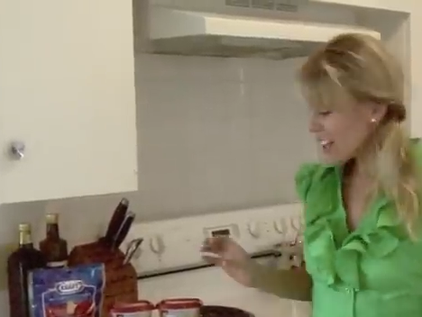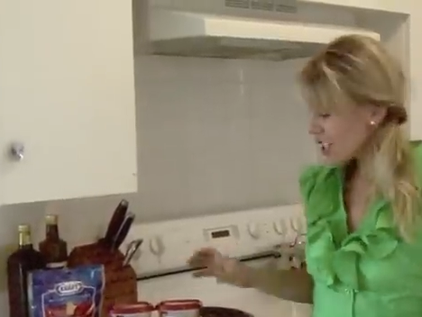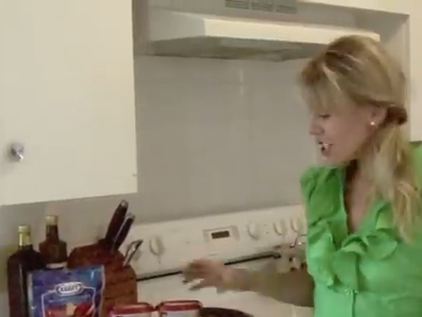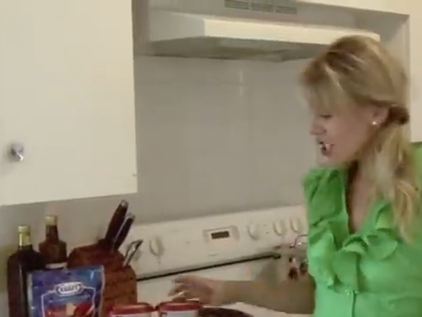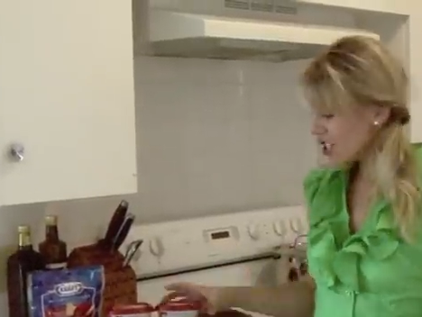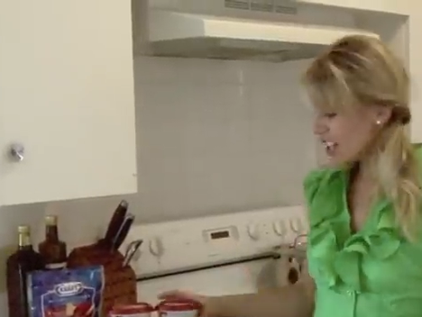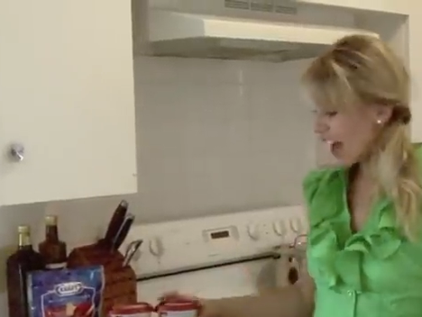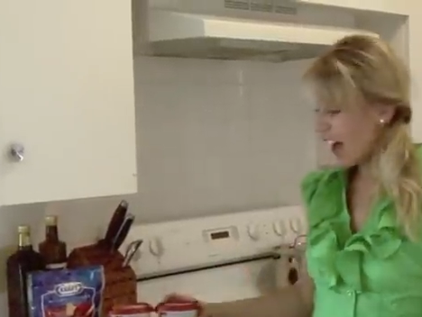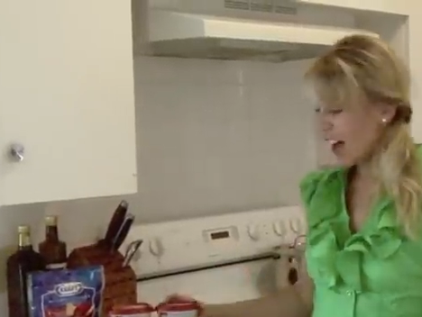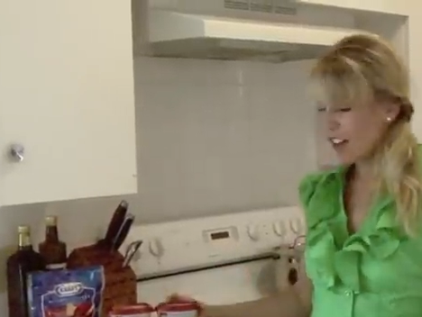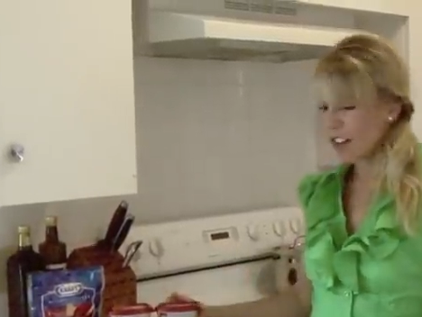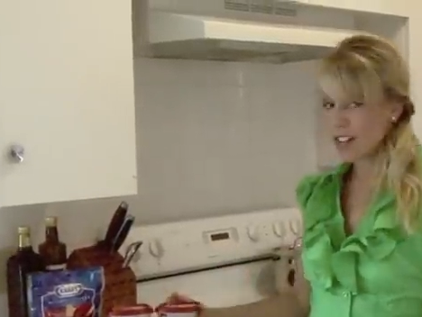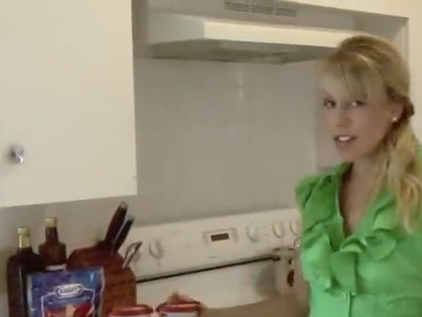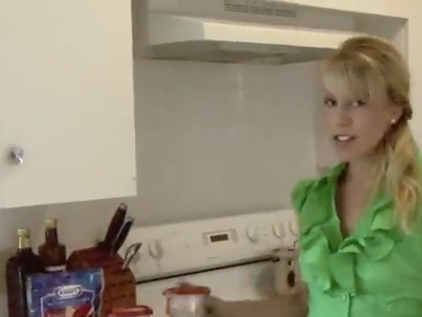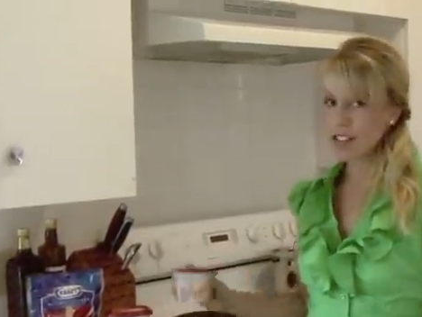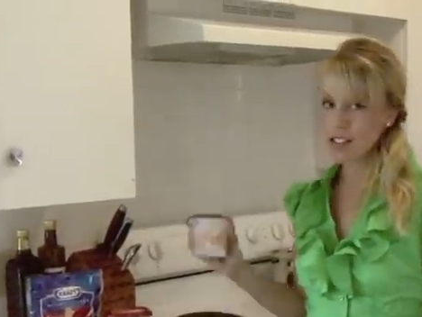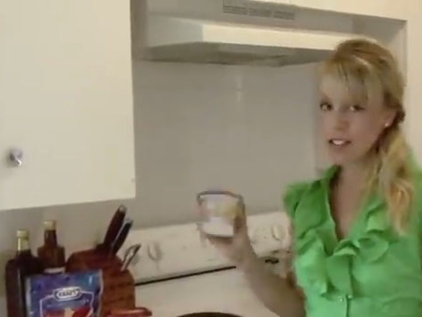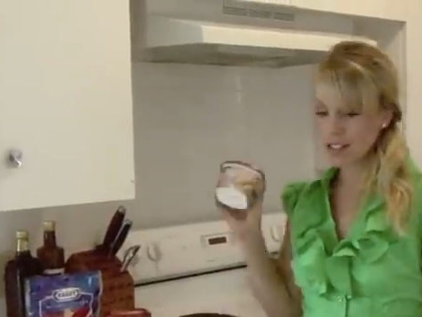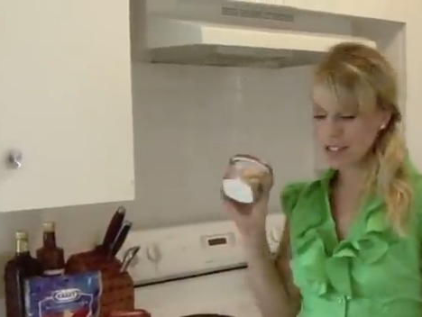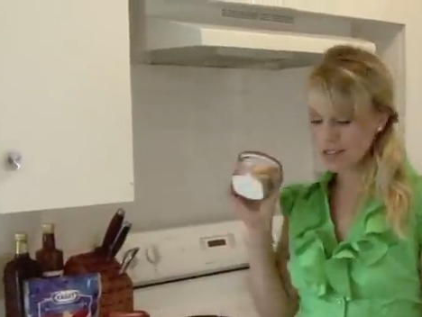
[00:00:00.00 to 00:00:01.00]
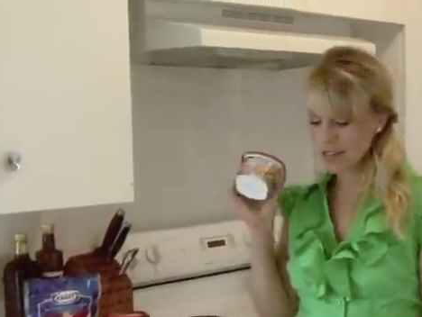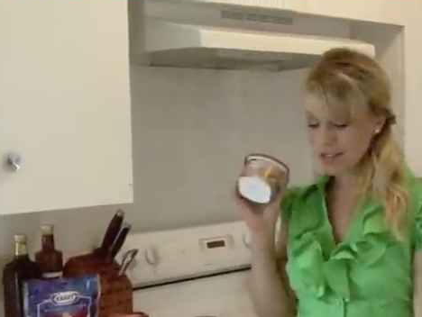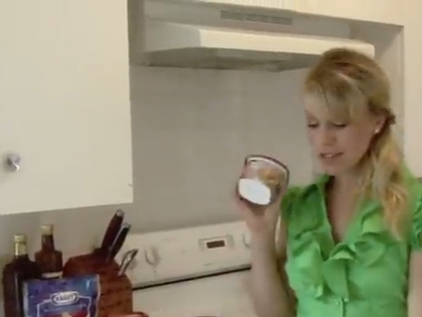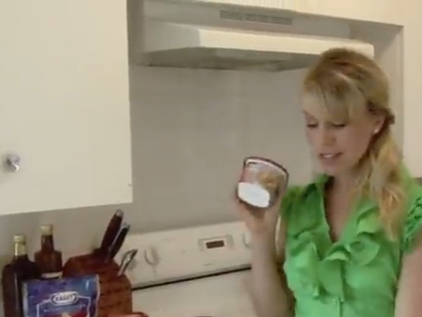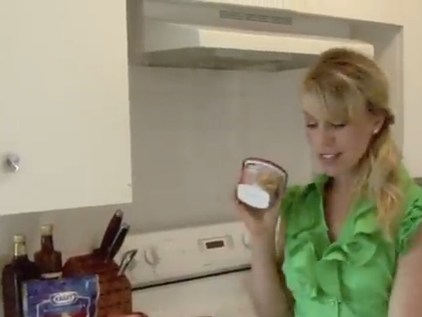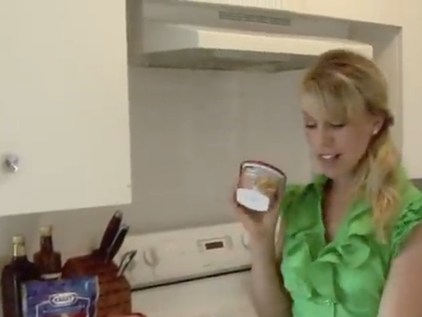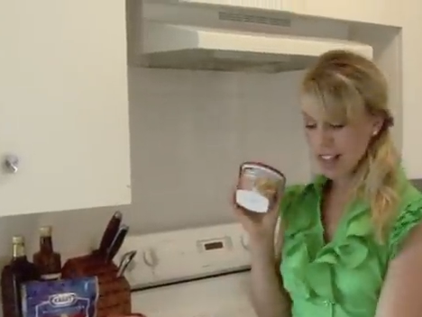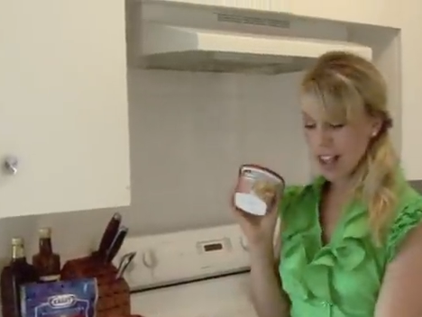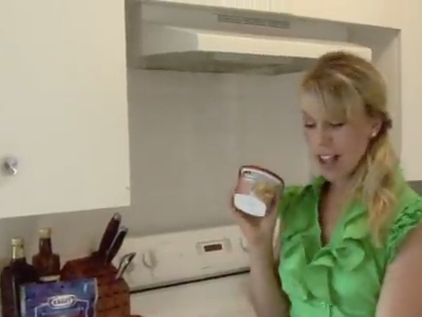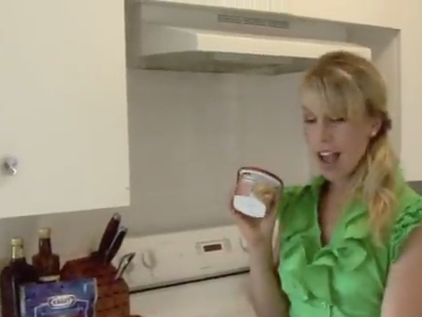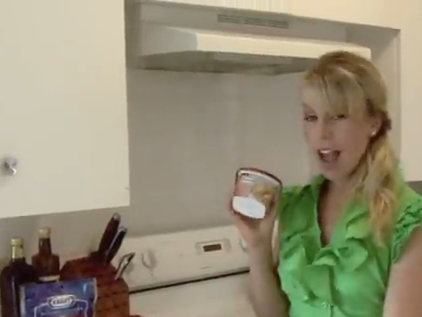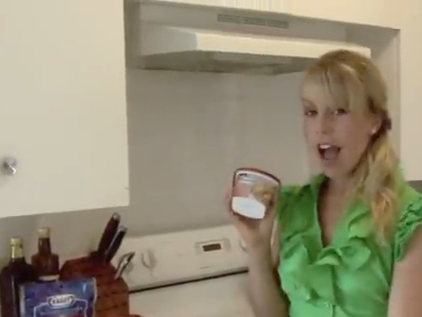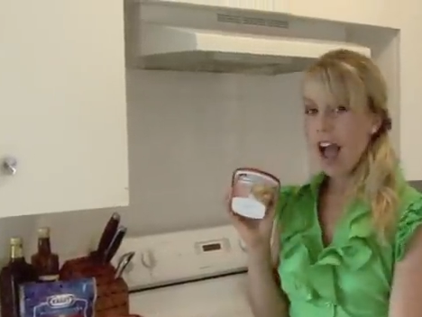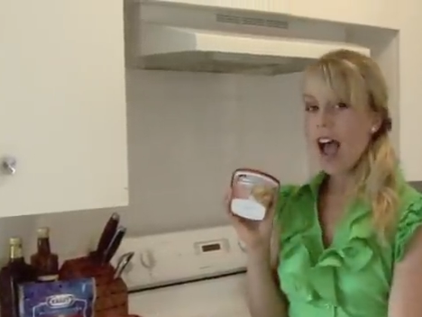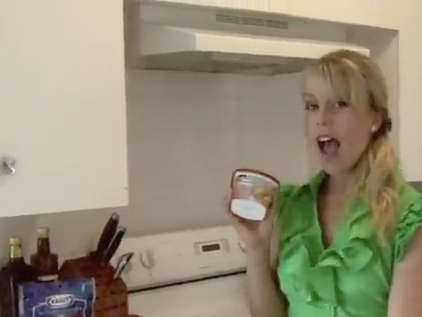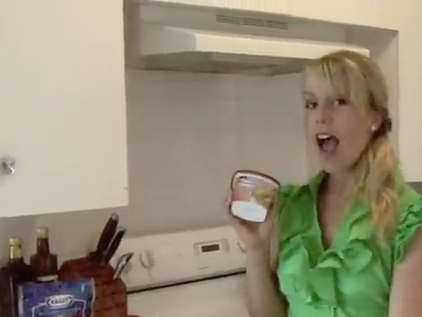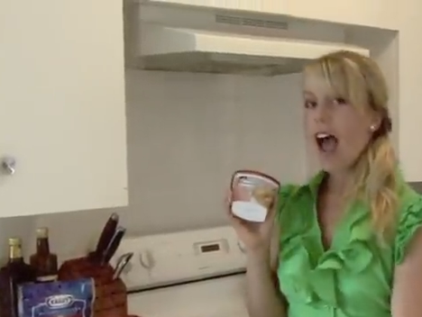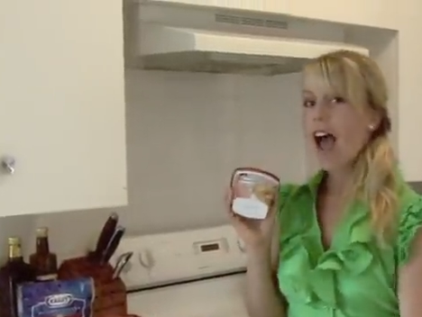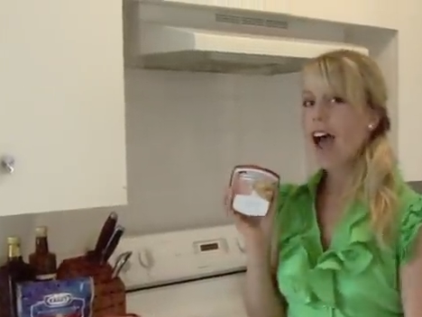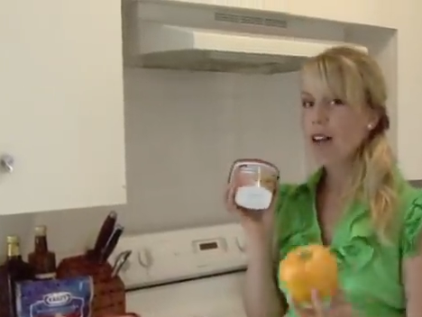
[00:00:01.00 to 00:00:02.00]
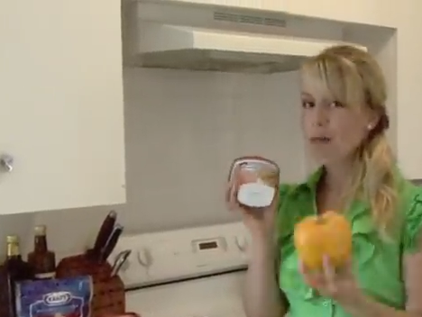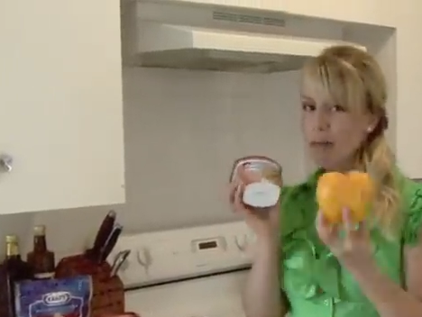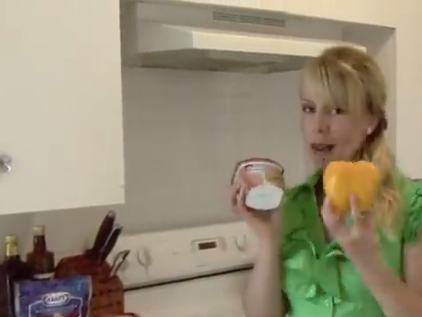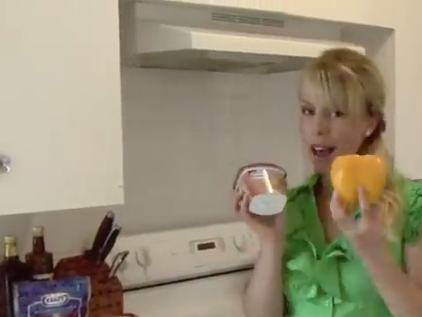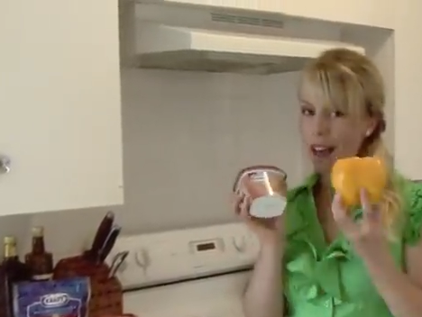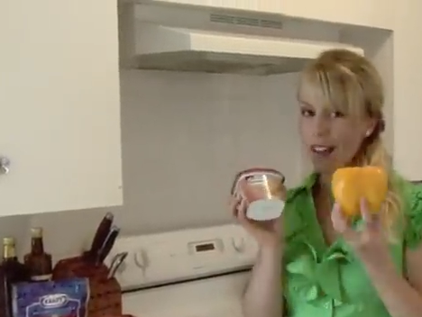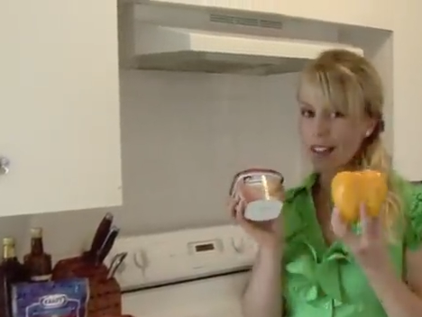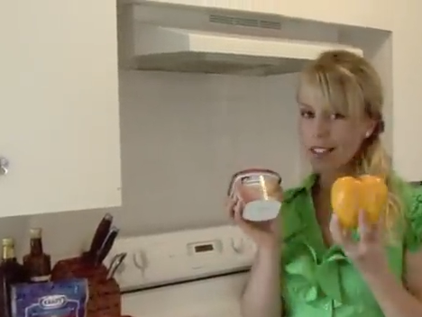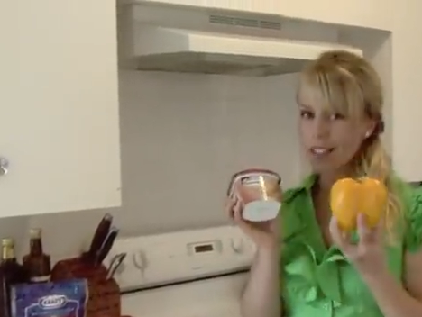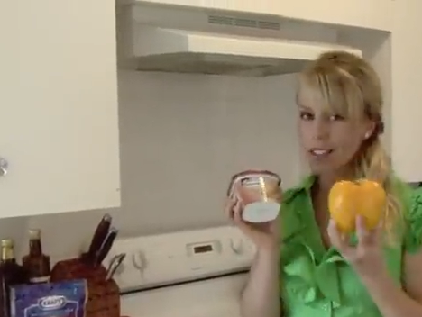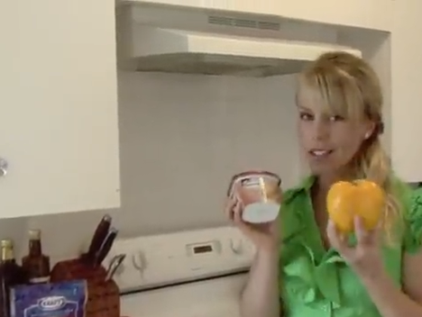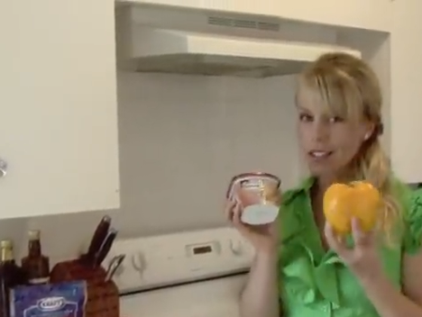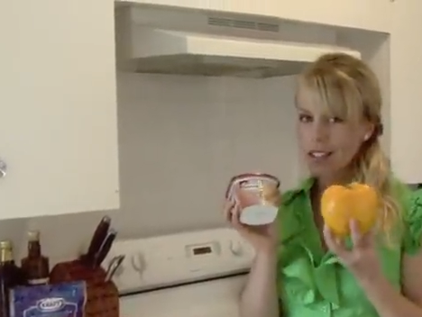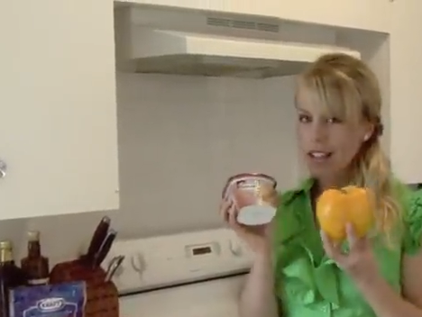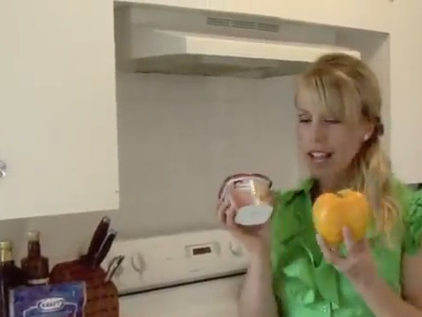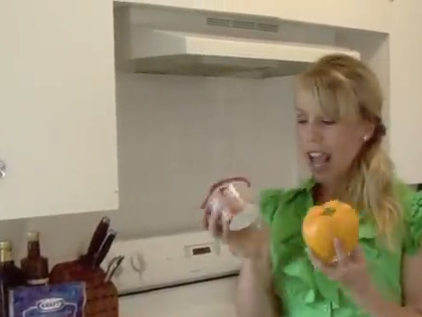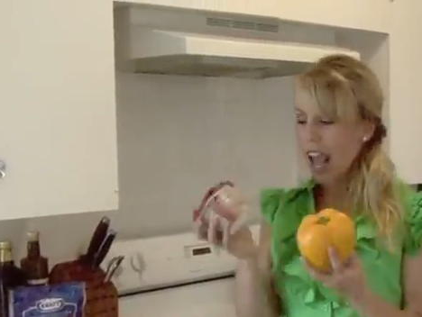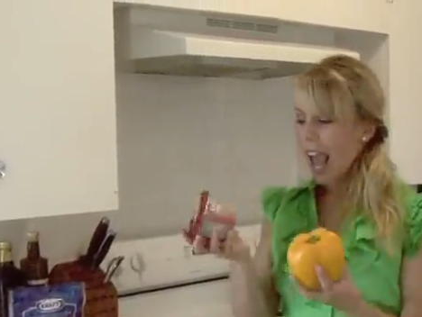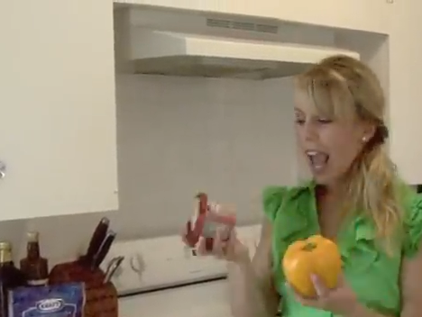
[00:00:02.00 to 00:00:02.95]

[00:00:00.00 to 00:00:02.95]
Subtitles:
shells and bells.